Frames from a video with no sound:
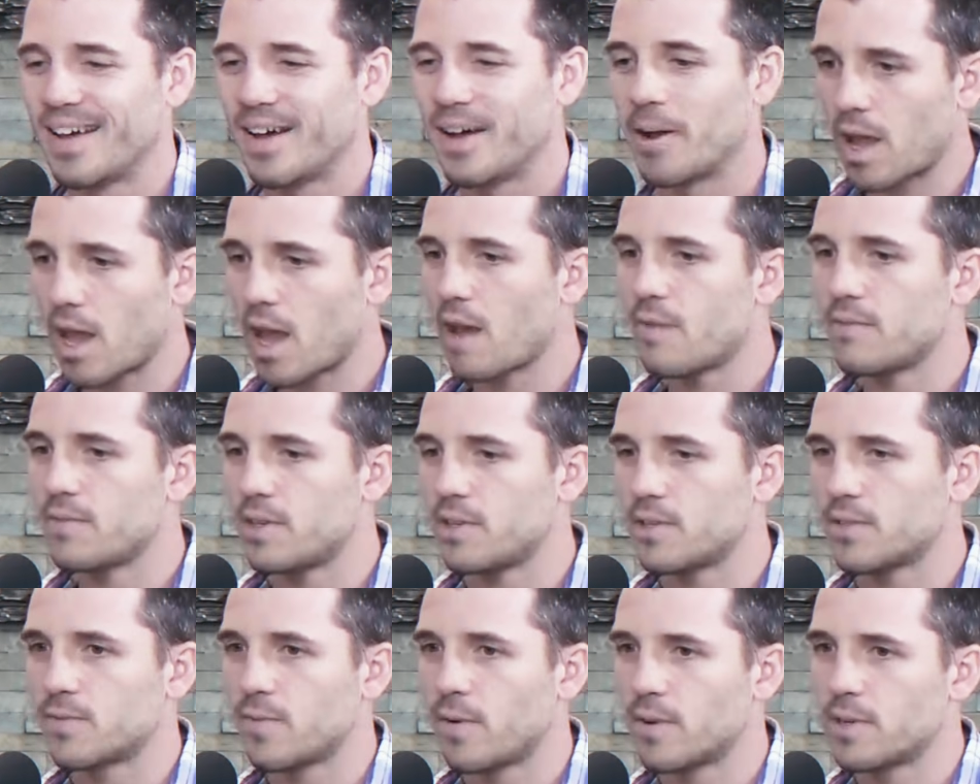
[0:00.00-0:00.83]
I have
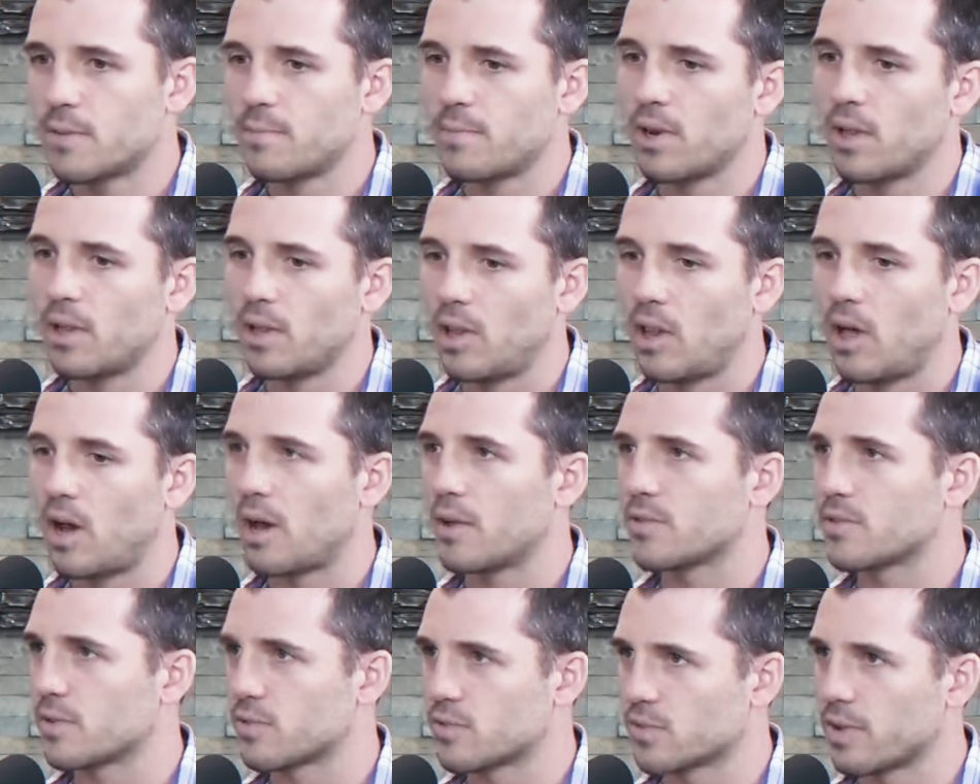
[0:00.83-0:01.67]
these fundamental
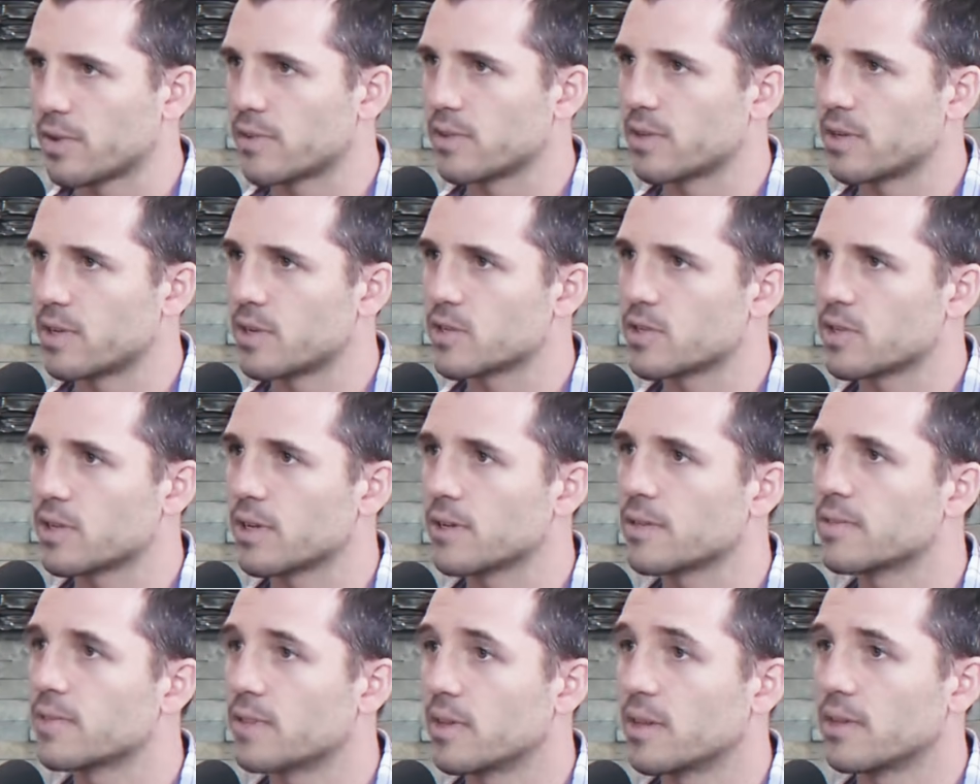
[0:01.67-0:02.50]
laws of strength and
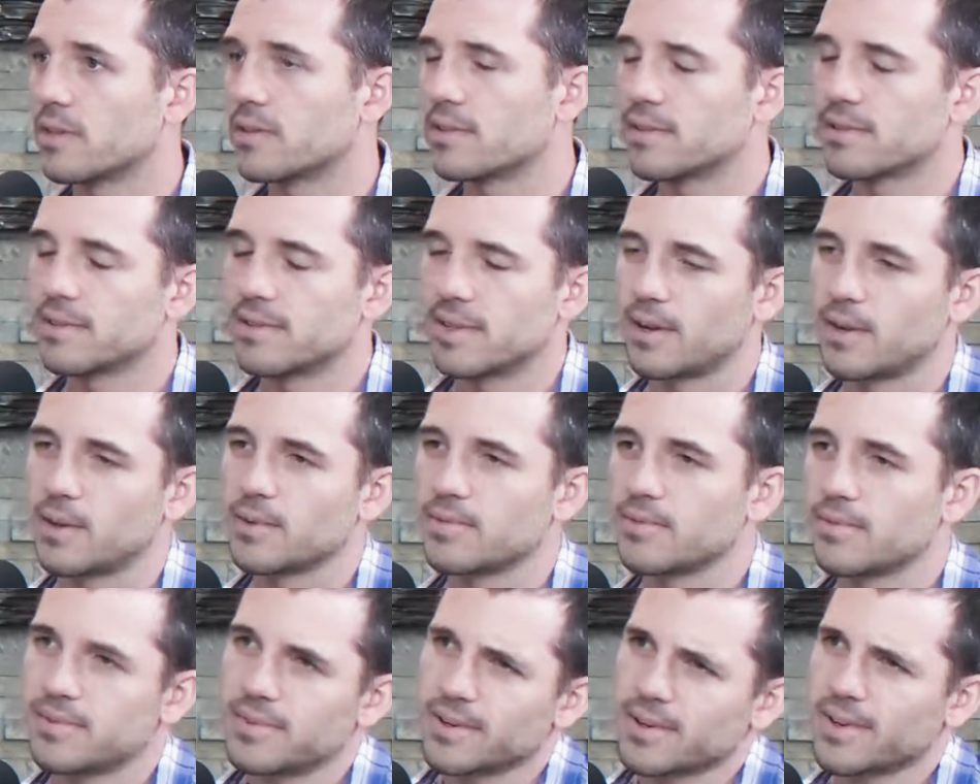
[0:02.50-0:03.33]
conditioning they're
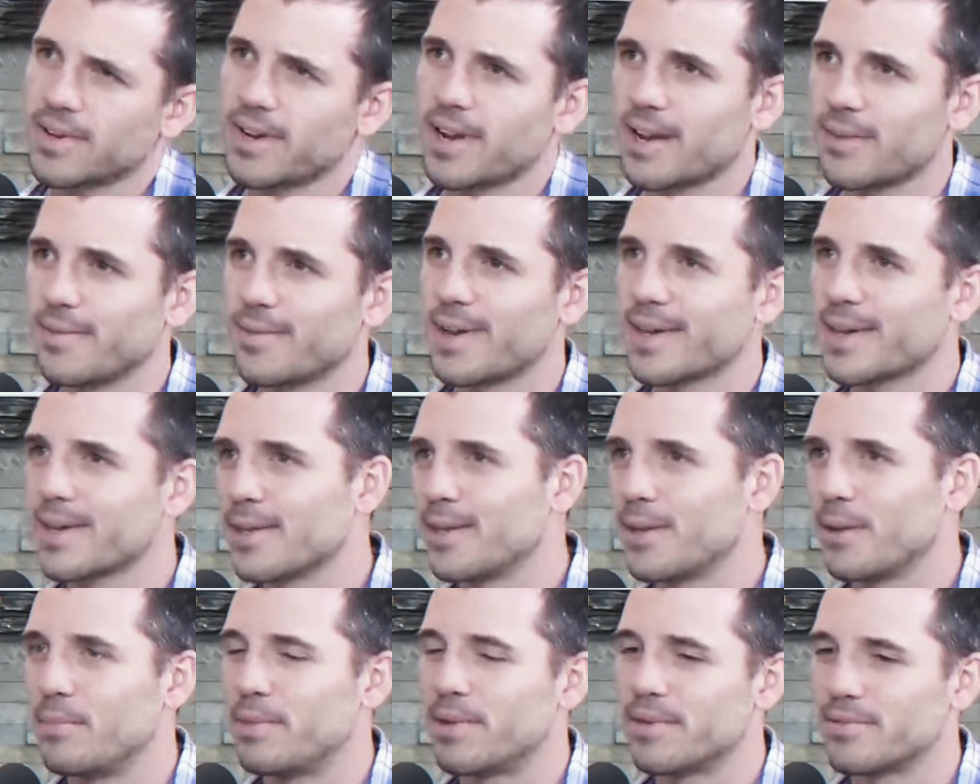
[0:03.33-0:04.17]
kind of like a
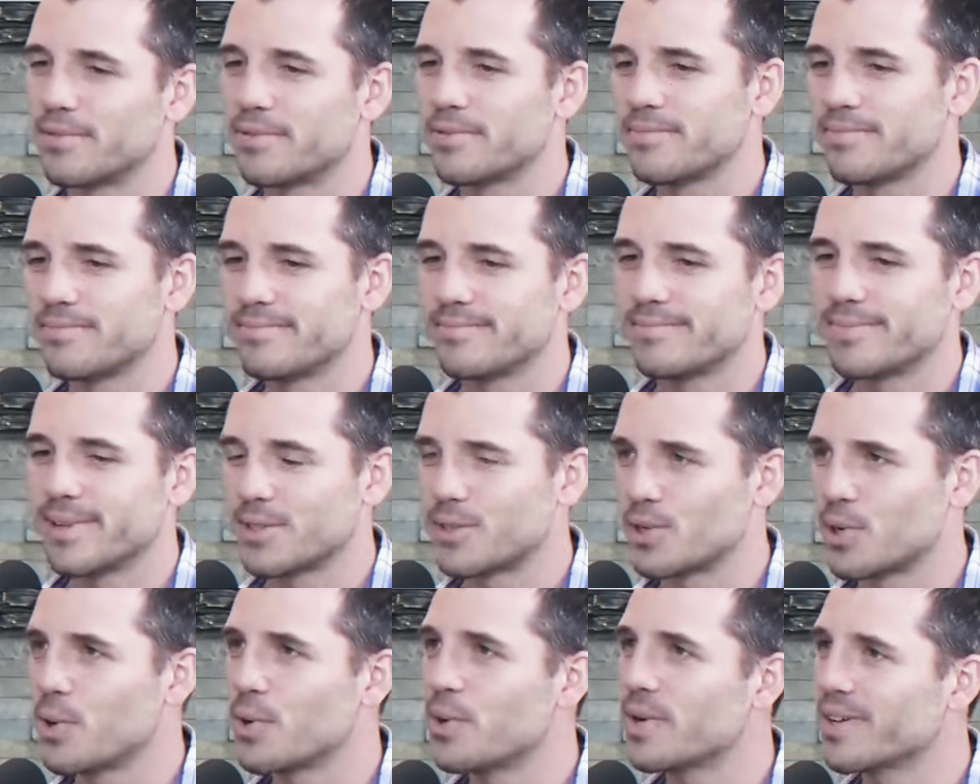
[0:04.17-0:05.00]
little bit of
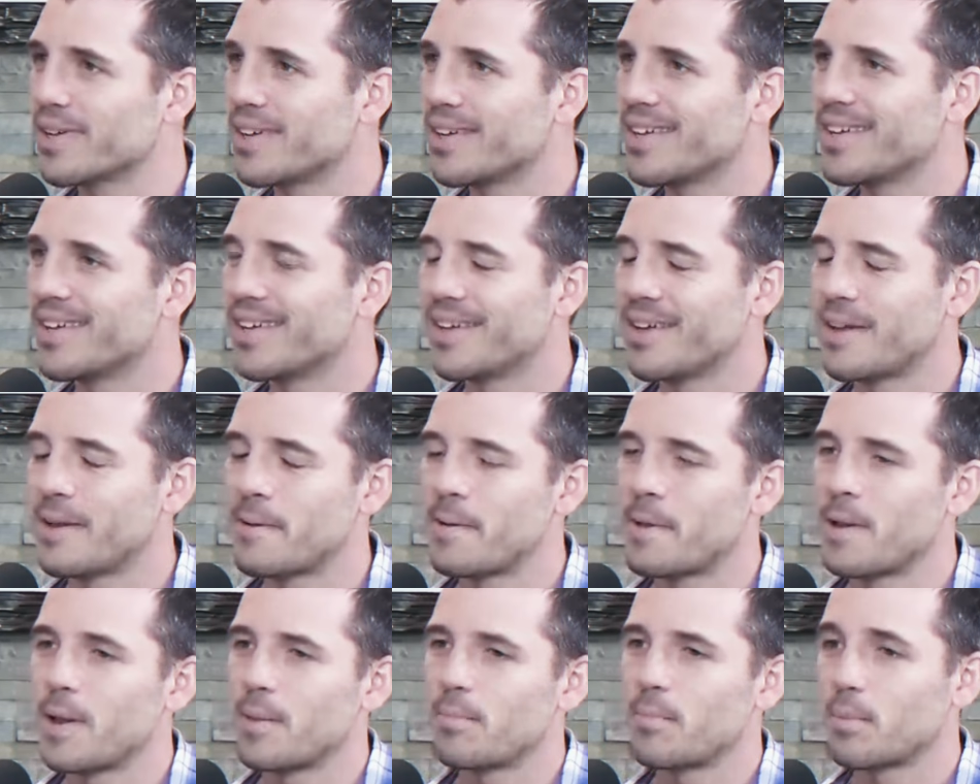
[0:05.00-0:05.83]
a joke,
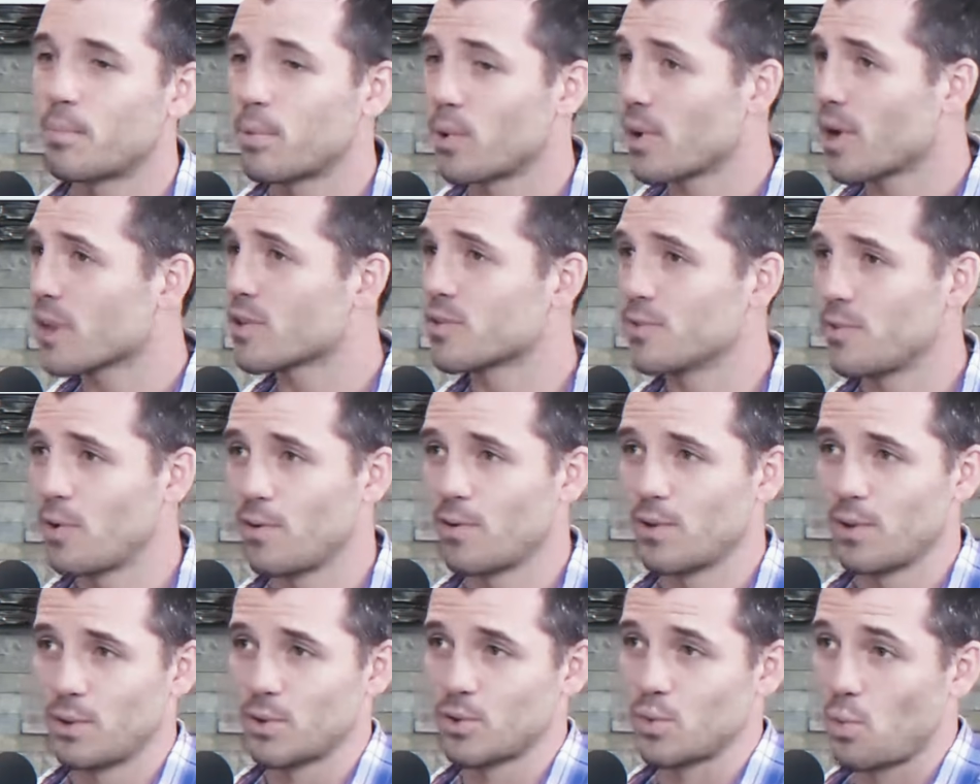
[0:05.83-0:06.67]
but progressive
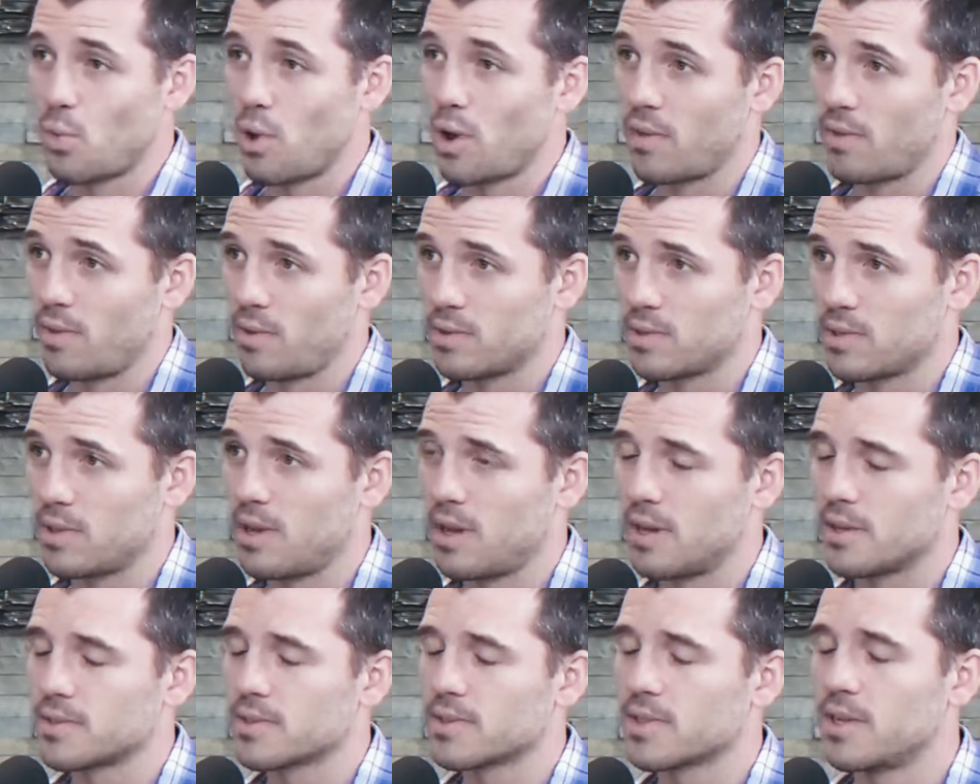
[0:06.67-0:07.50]
overload is one of those
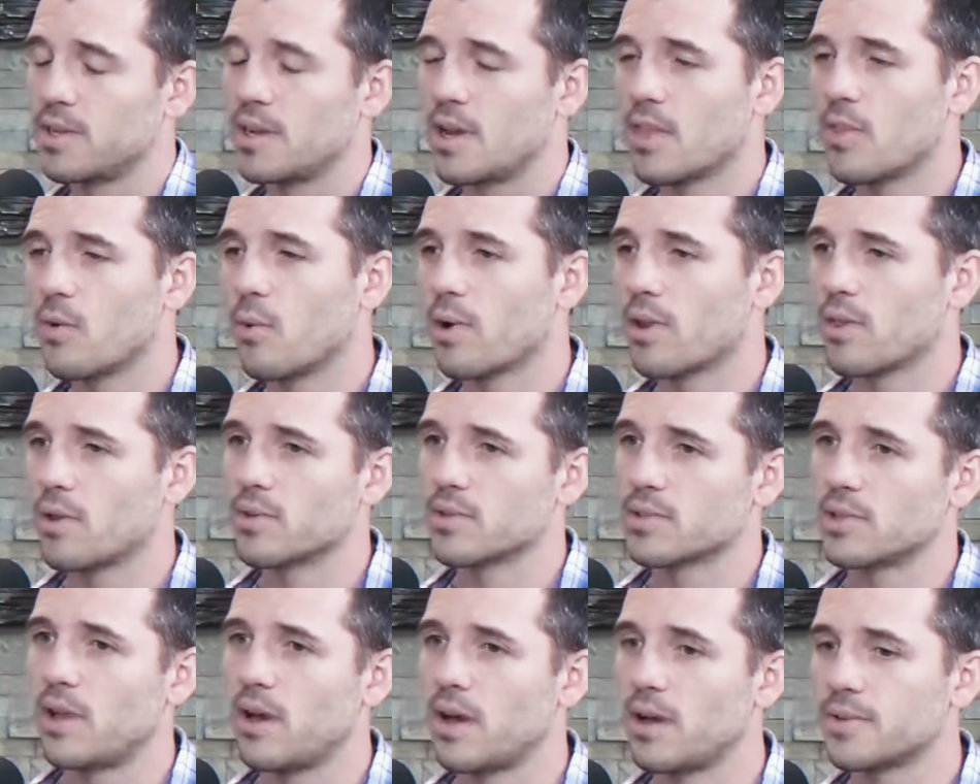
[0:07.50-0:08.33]
laws. Another one of
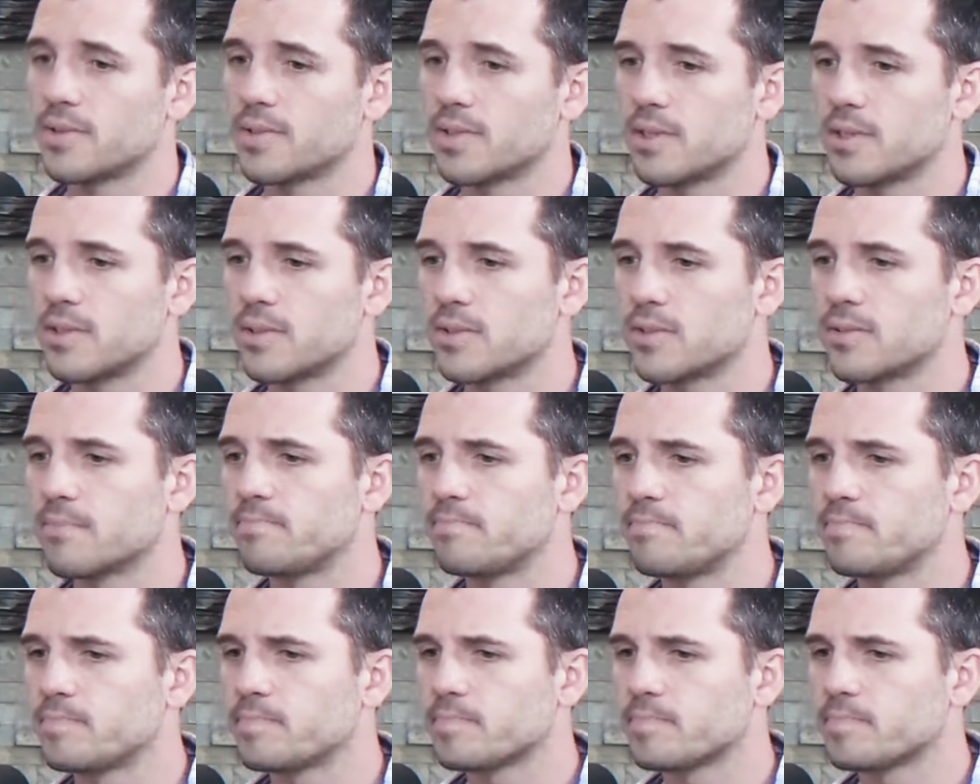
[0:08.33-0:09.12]
those laws is